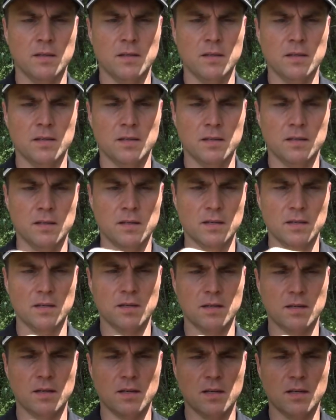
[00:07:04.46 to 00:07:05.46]
and uh,
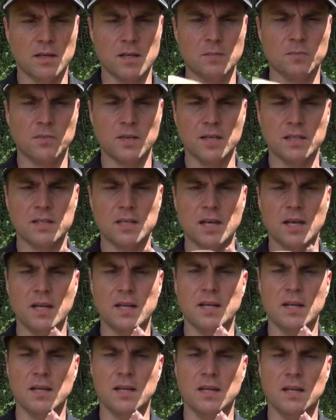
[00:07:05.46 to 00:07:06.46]
kind of keep that
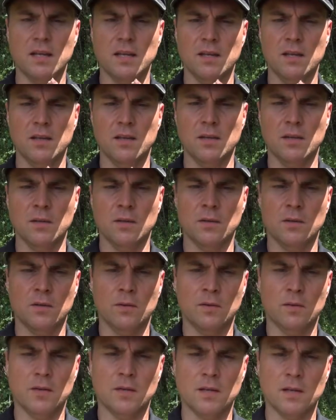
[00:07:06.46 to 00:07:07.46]
tight.
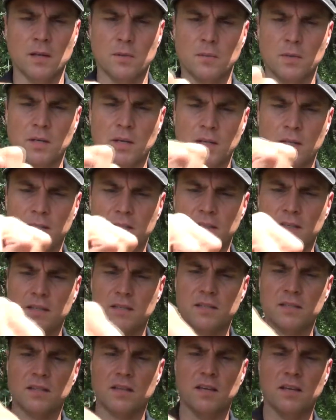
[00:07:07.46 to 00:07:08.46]
Come in like
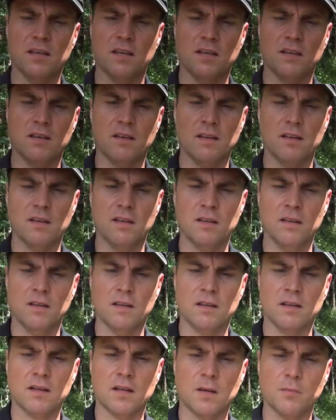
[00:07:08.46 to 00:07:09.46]

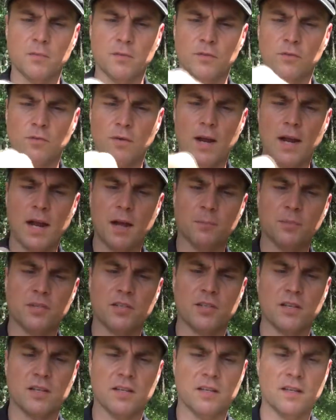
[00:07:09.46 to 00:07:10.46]
this, a couple of
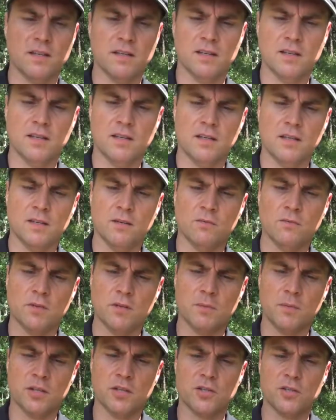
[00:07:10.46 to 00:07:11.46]
wraps.
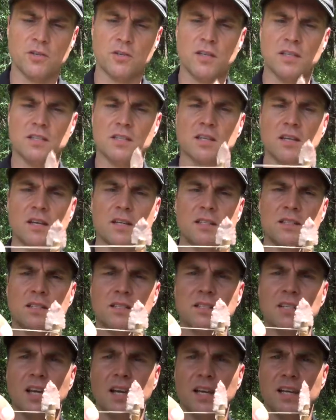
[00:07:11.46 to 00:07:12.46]
Want to make sure that's nice
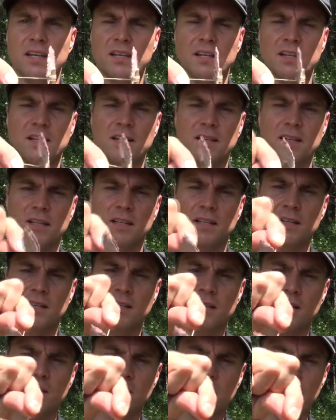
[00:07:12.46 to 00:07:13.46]
and tight.
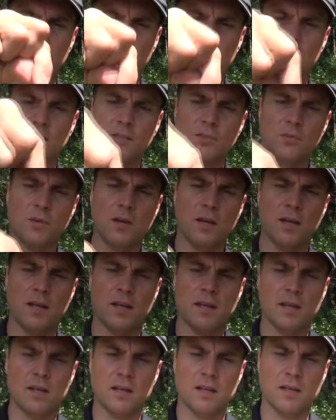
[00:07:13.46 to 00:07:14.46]
Around this
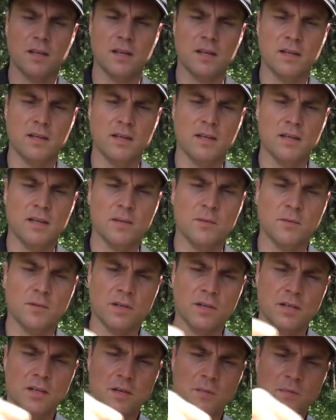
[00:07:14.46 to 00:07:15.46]
way, I'm
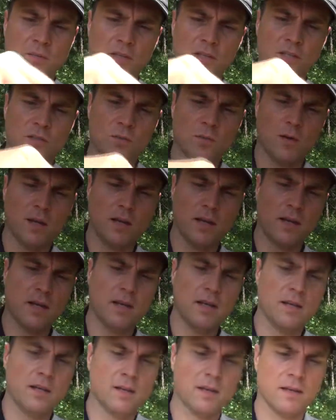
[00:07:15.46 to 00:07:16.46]
going to come this
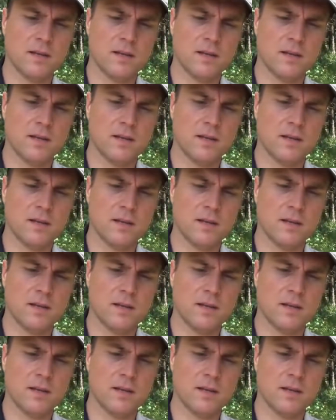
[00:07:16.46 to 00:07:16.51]
way,